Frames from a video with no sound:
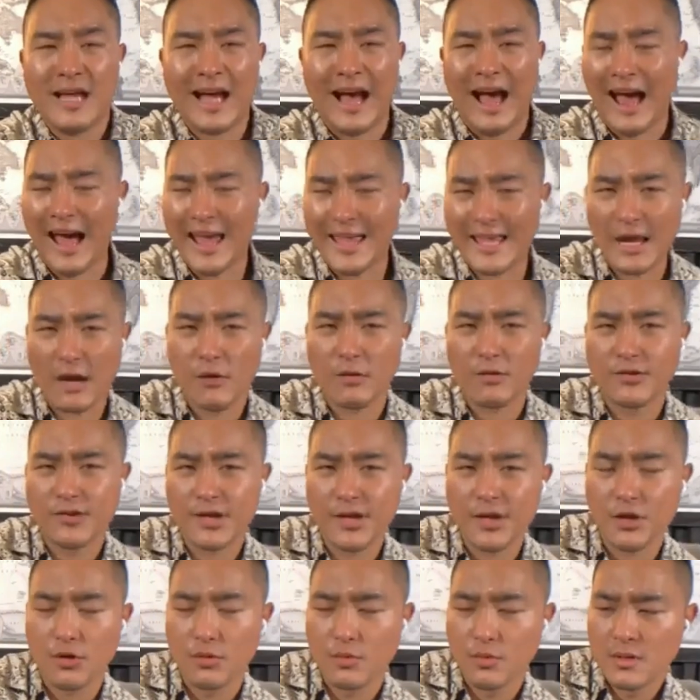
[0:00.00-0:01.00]
I
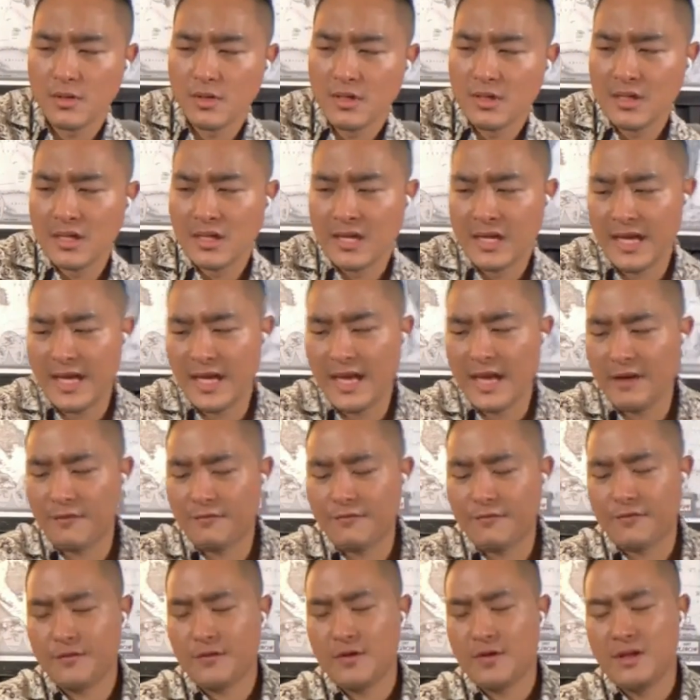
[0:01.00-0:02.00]
guarantee you,
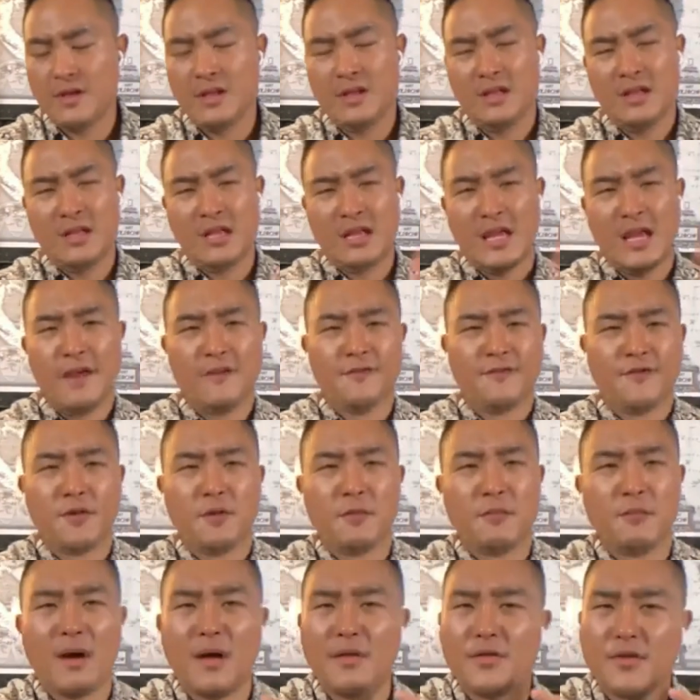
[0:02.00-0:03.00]
if if
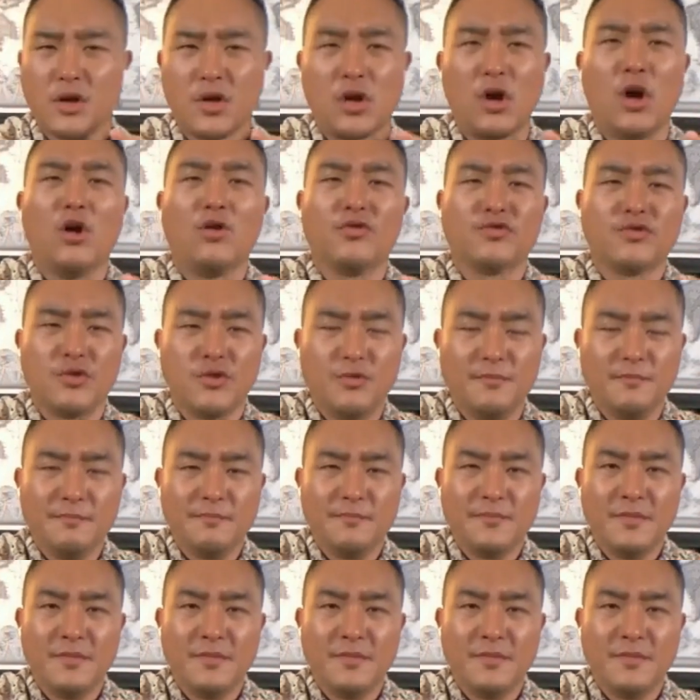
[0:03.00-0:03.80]
your mother calls you,